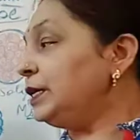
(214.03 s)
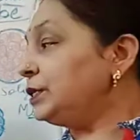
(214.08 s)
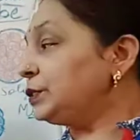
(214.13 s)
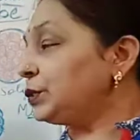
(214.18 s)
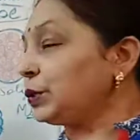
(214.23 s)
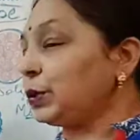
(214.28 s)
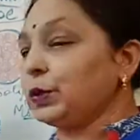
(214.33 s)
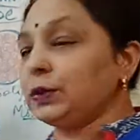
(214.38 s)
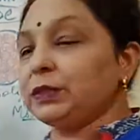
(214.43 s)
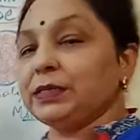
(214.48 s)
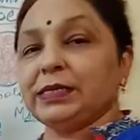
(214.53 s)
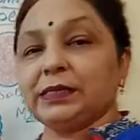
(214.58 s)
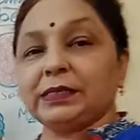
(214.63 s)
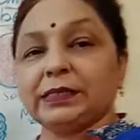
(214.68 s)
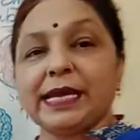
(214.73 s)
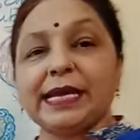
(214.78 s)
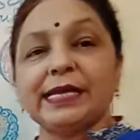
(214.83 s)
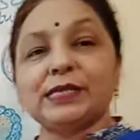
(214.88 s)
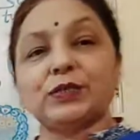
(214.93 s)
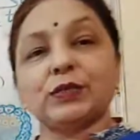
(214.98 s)
So the
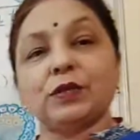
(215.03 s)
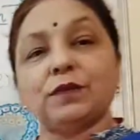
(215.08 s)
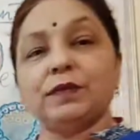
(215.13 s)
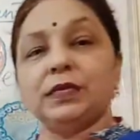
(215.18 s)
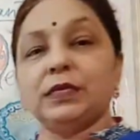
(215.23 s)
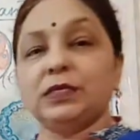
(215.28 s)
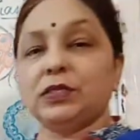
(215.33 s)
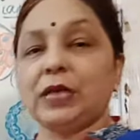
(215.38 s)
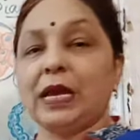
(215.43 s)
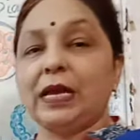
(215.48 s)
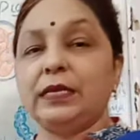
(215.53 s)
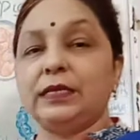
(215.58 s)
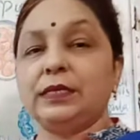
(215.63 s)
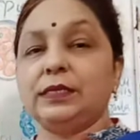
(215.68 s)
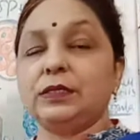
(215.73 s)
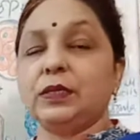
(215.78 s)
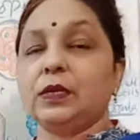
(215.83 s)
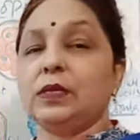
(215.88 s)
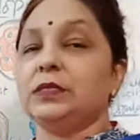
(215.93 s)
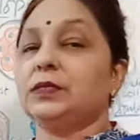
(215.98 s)
sex of the child
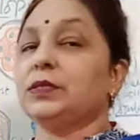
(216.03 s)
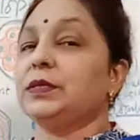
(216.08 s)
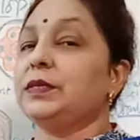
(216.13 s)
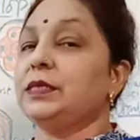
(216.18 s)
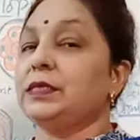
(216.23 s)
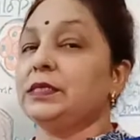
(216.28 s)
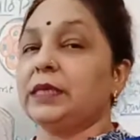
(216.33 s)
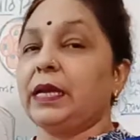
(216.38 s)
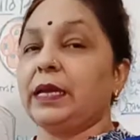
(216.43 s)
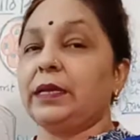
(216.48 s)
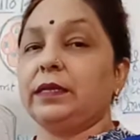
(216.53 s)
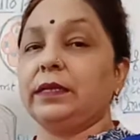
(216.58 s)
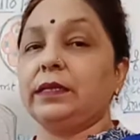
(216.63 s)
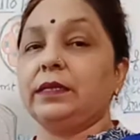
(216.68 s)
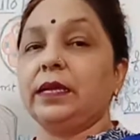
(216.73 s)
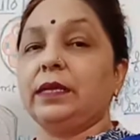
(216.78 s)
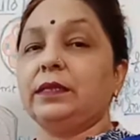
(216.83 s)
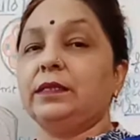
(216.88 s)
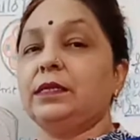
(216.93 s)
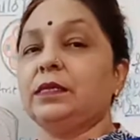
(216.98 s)
is also decided
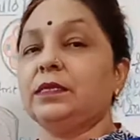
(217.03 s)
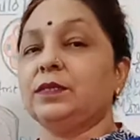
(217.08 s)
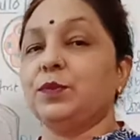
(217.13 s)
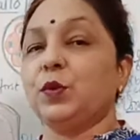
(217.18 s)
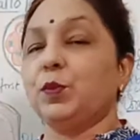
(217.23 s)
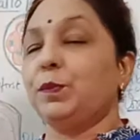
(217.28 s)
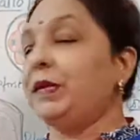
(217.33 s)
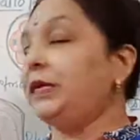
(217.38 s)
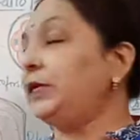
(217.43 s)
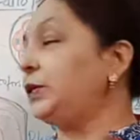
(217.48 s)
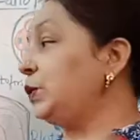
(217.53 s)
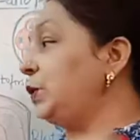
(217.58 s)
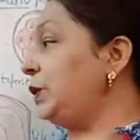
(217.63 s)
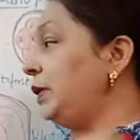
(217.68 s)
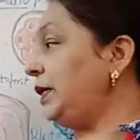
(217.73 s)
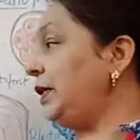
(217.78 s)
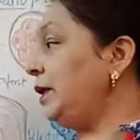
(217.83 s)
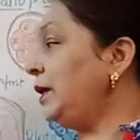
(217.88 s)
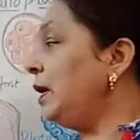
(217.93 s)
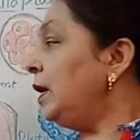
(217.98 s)
at this moment
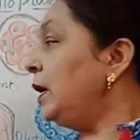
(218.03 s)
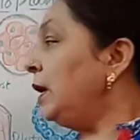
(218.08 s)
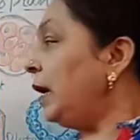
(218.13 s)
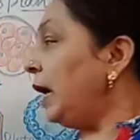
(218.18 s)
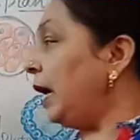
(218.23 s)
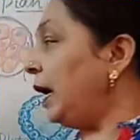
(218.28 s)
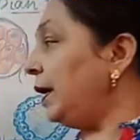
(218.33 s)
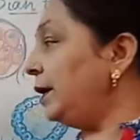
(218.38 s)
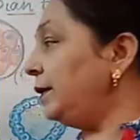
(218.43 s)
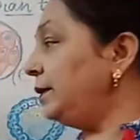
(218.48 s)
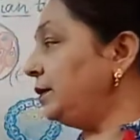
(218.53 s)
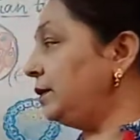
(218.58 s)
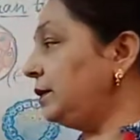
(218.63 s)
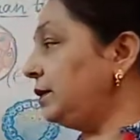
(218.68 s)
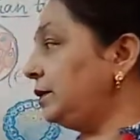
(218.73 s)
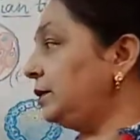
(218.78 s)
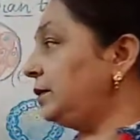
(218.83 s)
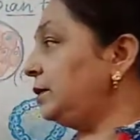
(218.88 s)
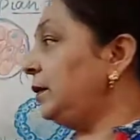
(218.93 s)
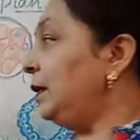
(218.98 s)
only, and
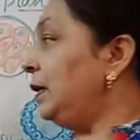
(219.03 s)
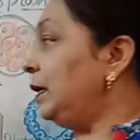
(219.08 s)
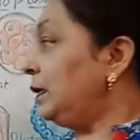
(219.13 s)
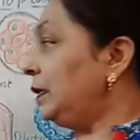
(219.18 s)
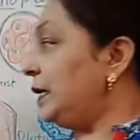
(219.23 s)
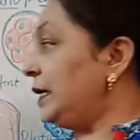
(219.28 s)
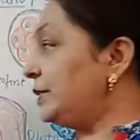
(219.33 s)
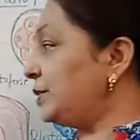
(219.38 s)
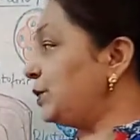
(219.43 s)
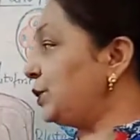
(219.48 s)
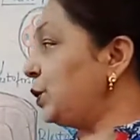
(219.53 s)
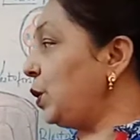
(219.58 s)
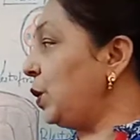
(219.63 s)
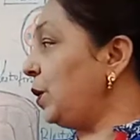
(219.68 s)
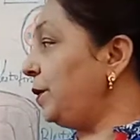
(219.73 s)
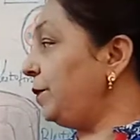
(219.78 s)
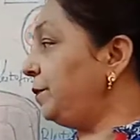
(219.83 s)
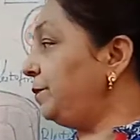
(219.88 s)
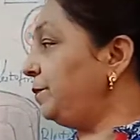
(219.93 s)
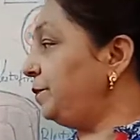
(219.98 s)
later
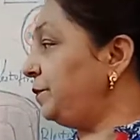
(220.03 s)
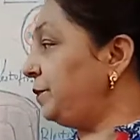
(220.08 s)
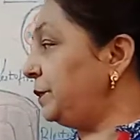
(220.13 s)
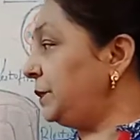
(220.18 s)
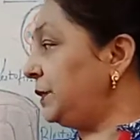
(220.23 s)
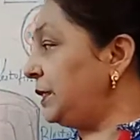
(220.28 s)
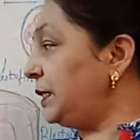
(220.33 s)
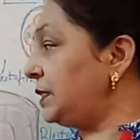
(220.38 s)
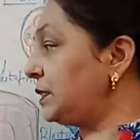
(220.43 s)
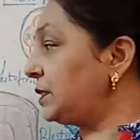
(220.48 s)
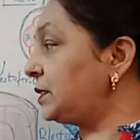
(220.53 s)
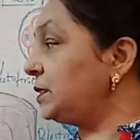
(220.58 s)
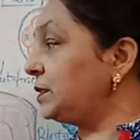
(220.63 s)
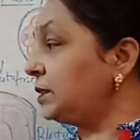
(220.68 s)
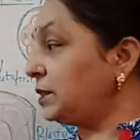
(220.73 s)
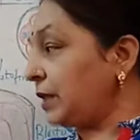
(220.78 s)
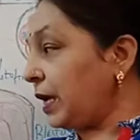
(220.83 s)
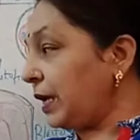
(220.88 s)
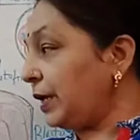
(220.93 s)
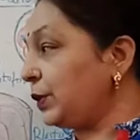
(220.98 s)
on this
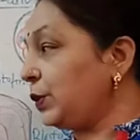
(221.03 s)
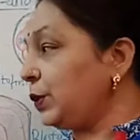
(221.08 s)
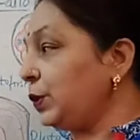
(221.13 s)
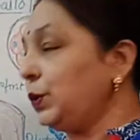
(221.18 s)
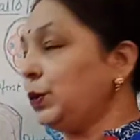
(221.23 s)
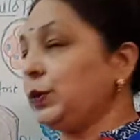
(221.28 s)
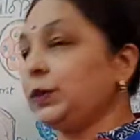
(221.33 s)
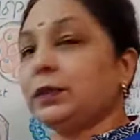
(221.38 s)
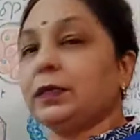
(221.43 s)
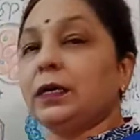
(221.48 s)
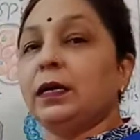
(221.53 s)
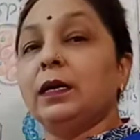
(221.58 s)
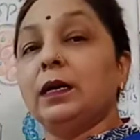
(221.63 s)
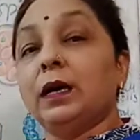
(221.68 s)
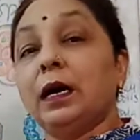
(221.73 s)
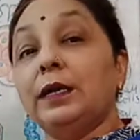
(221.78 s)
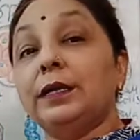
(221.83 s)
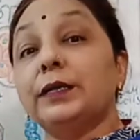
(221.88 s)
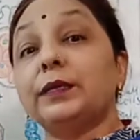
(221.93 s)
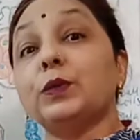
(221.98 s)
zygote
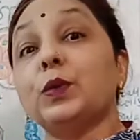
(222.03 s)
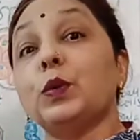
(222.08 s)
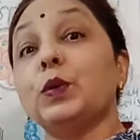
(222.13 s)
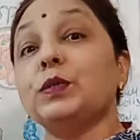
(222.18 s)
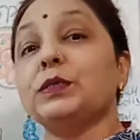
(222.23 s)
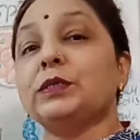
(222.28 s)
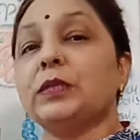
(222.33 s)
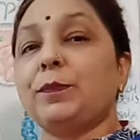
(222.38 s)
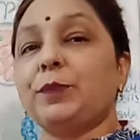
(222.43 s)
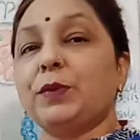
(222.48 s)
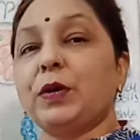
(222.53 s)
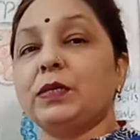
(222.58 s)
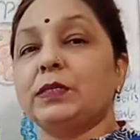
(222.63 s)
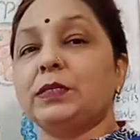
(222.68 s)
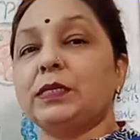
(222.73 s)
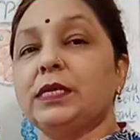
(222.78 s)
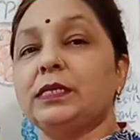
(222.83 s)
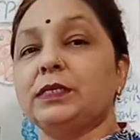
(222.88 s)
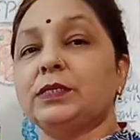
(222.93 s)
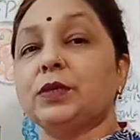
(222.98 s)
undergoes the
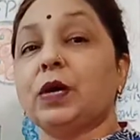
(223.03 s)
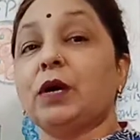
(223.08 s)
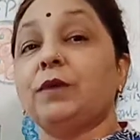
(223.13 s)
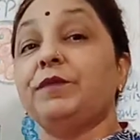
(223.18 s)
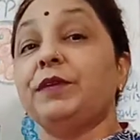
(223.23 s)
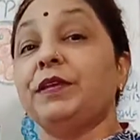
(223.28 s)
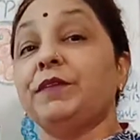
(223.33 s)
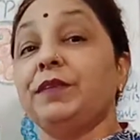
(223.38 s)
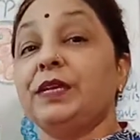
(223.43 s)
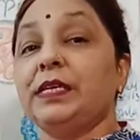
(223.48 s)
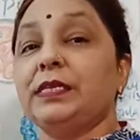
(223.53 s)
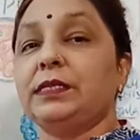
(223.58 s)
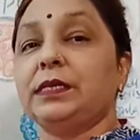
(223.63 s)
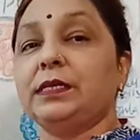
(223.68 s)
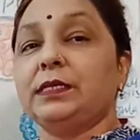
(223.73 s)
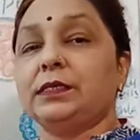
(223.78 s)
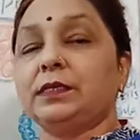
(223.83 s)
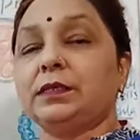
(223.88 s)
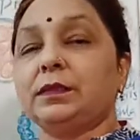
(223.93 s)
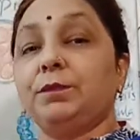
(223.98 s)
process of
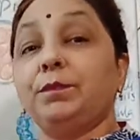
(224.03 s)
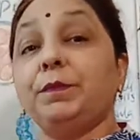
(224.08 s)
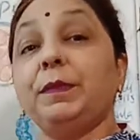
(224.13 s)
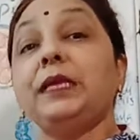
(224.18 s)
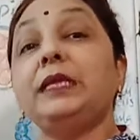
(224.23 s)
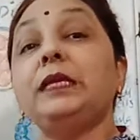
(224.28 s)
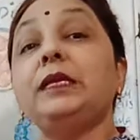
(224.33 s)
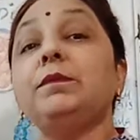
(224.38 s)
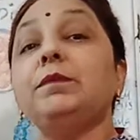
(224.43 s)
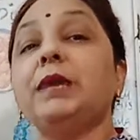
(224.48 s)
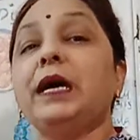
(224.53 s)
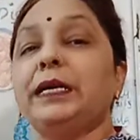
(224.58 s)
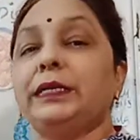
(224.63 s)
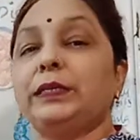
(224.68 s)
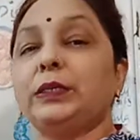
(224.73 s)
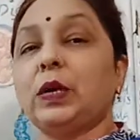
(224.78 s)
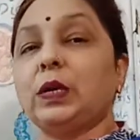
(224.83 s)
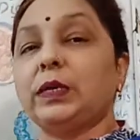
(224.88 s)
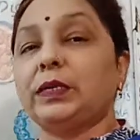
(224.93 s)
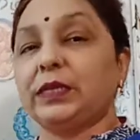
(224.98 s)
divisions, many
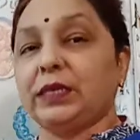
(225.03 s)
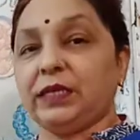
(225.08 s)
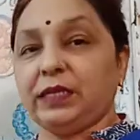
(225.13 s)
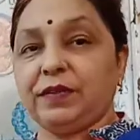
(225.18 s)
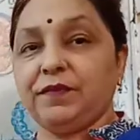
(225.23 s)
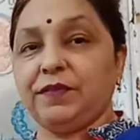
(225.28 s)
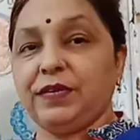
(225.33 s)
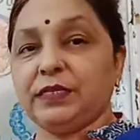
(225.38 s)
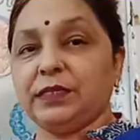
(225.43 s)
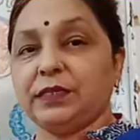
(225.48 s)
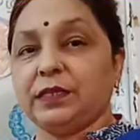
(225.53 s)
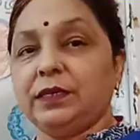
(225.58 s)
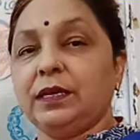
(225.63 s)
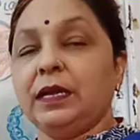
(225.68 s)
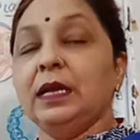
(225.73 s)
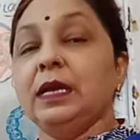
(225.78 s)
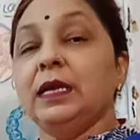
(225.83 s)
mitotic division.